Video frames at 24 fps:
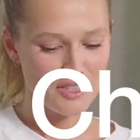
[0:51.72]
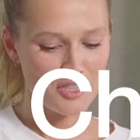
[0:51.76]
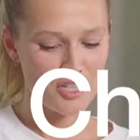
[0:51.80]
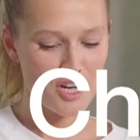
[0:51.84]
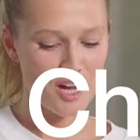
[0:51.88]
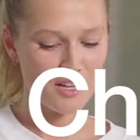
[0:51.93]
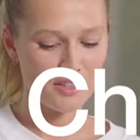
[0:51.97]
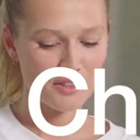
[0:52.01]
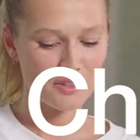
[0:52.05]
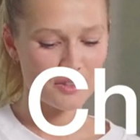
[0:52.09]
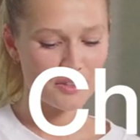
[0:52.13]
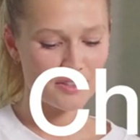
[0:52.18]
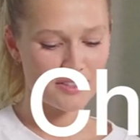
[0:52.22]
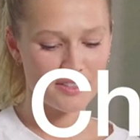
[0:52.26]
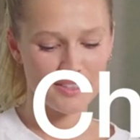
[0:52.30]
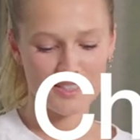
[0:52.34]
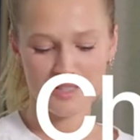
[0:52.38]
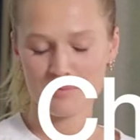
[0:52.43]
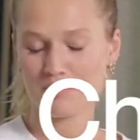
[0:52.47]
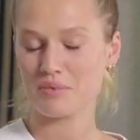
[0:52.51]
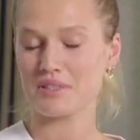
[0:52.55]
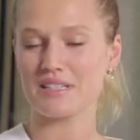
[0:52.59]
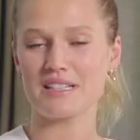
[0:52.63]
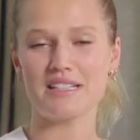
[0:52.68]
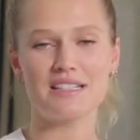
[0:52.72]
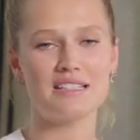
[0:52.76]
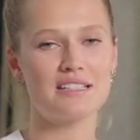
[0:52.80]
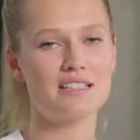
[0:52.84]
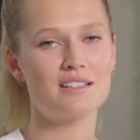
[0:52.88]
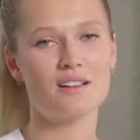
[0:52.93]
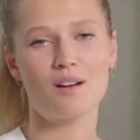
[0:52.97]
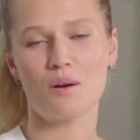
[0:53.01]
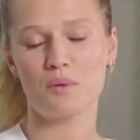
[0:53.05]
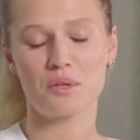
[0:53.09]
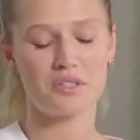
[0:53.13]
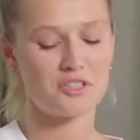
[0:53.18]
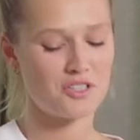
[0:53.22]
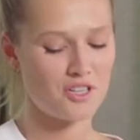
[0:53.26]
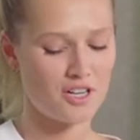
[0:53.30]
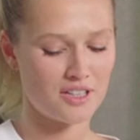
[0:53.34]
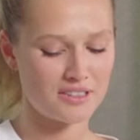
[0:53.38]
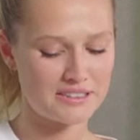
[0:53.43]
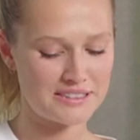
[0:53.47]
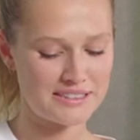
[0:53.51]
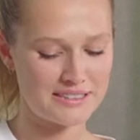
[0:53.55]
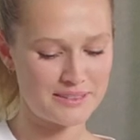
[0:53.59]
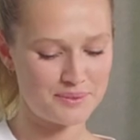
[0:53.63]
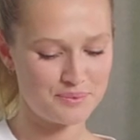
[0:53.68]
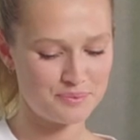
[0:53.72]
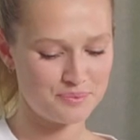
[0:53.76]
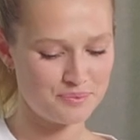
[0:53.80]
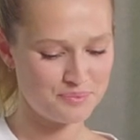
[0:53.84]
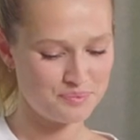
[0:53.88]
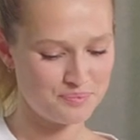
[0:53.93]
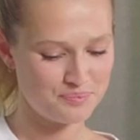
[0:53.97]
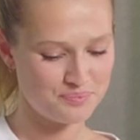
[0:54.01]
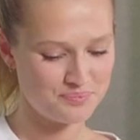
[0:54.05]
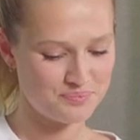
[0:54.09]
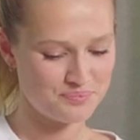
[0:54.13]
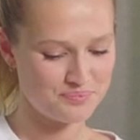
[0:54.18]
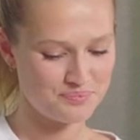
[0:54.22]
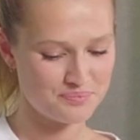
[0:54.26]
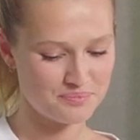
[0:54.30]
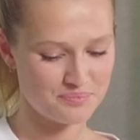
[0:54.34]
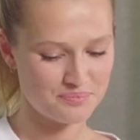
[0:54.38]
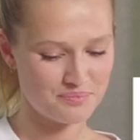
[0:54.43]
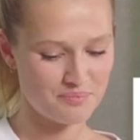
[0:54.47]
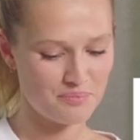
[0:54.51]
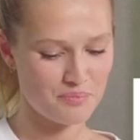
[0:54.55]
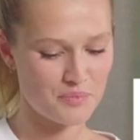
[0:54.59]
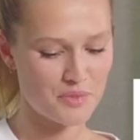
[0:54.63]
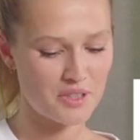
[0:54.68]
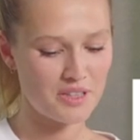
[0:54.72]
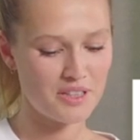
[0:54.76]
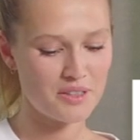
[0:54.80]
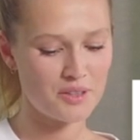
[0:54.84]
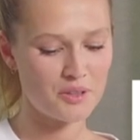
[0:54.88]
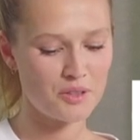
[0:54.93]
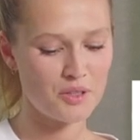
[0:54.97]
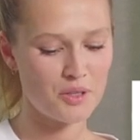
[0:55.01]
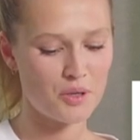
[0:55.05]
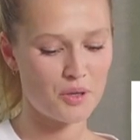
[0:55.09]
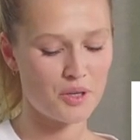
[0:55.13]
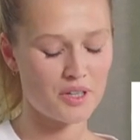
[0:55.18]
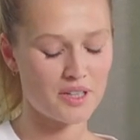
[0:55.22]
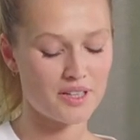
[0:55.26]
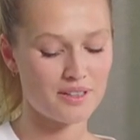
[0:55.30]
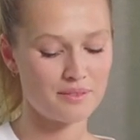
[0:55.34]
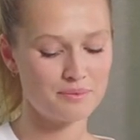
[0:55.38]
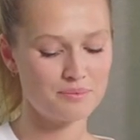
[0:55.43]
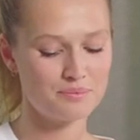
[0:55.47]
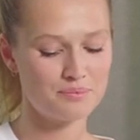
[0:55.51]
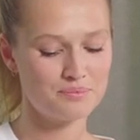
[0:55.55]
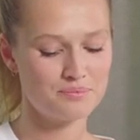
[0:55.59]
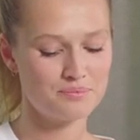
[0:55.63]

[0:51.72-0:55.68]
Chocolate or crisps? Easy, always chocolate. Berlin or New York?